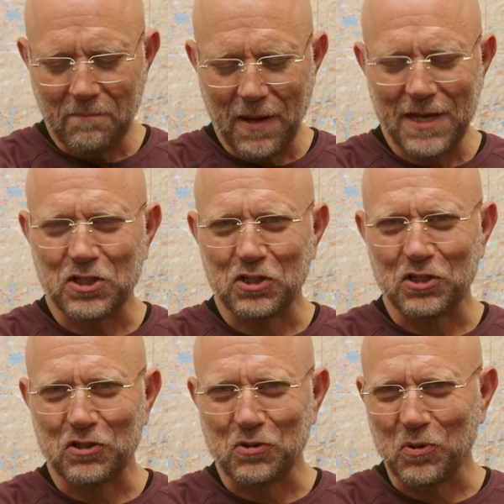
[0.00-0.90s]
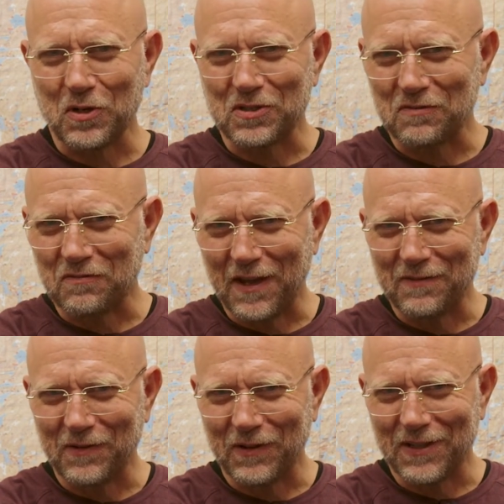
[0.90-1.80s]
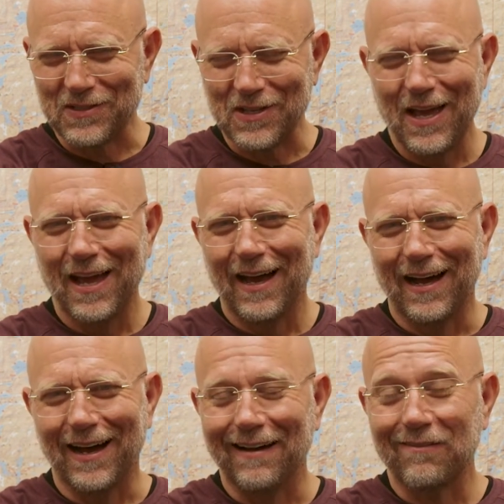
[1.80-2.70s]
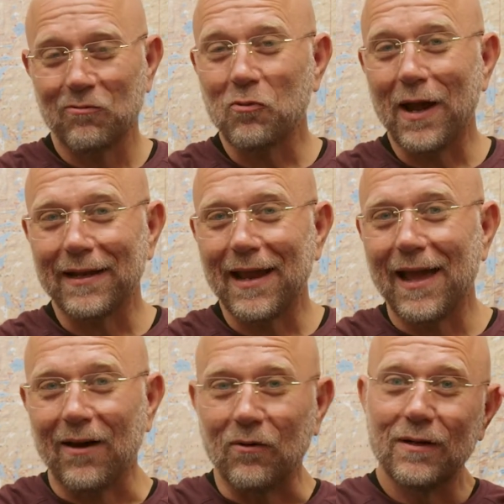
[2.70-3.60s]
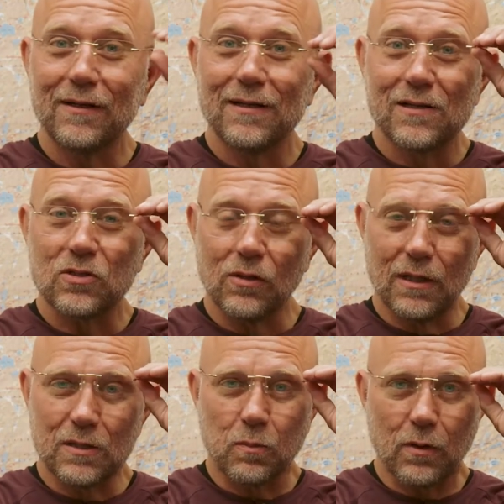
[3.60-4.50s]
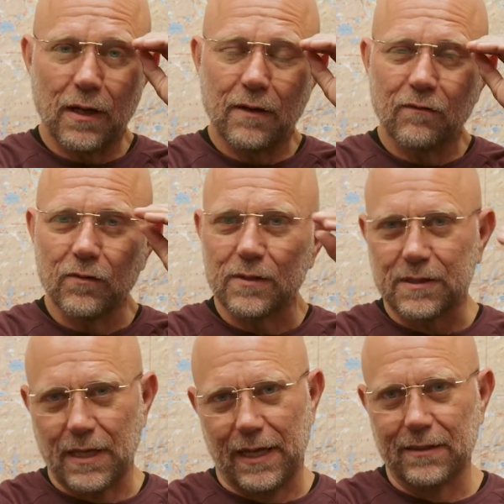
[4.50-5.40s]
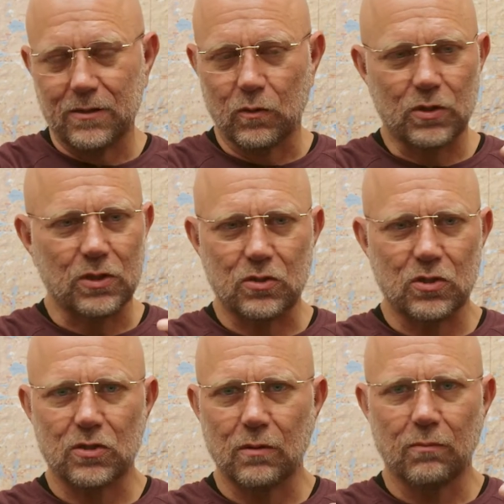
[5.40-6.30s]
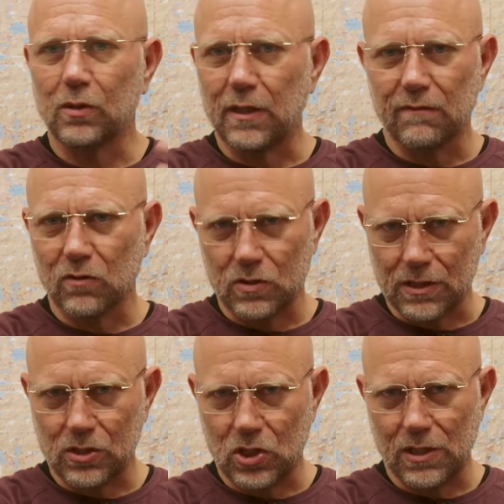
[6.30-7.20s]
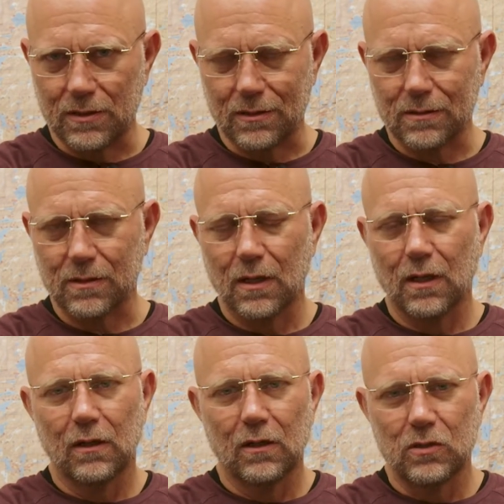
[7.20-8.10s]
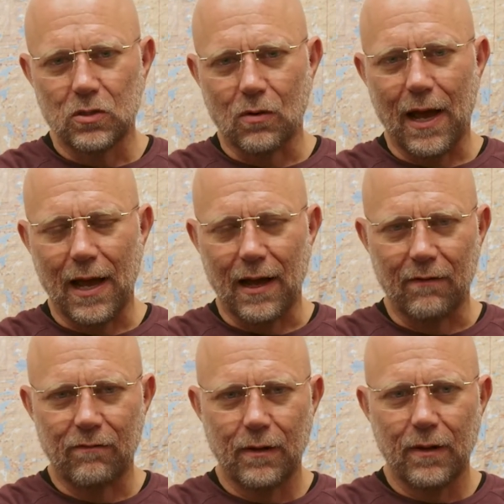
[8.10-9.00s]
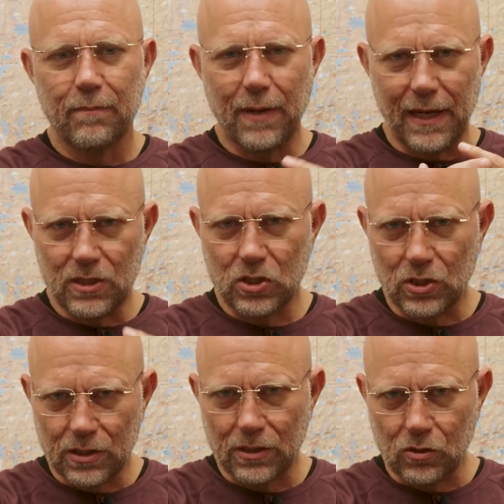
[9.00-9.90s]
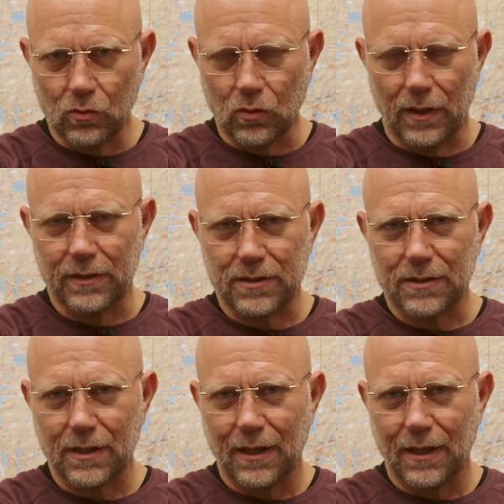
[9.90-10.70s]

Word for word: patient endurance and faithfulness uh, right now. So let's pray for the saints, which is just the believers in Jesus, to have patient endurance